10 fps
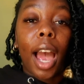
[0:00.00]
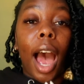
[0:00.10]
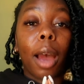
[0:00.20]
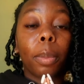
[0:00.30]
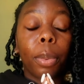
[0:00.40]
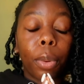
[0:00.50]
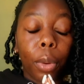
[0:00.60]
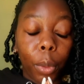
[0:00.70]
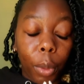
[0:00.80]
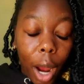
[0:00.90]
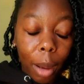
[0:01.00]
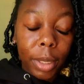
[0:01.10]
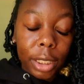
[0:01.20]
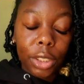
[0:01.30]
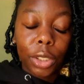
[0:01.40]
I
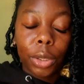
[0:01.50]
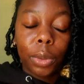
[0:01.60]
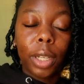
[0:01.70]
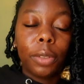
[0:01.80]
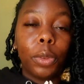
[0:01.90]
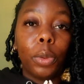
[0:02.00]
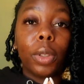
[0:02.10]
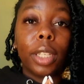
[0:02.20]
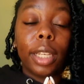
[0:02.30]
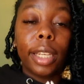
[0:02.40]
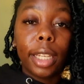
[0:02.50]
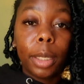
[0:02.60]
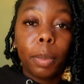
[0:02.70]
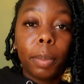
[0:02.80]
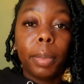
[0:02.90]
promise you, if you
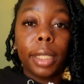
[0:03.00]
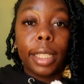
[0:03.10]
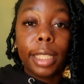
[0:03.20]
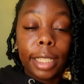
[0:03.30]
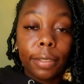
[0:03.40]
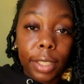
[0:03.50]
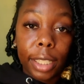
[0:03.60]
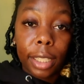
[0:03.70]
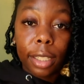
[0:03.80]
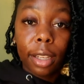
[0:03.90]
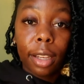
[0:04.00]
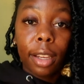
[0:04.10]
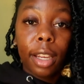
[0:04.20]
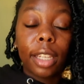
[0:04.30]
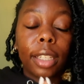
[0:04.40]
keep believing,
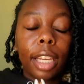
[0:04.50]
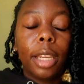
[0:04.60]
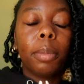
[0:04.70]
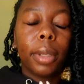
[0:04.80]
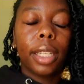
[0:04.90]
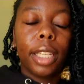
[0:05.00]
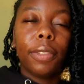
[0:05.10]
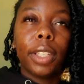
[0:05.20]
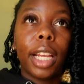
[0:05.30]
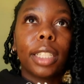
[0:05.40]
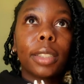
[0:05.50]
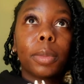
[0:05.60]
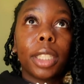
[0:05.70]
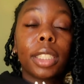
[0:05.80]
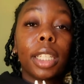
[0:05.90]
that's the
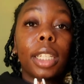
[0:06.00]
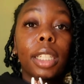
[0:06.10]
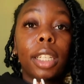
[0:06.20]
biggest thing.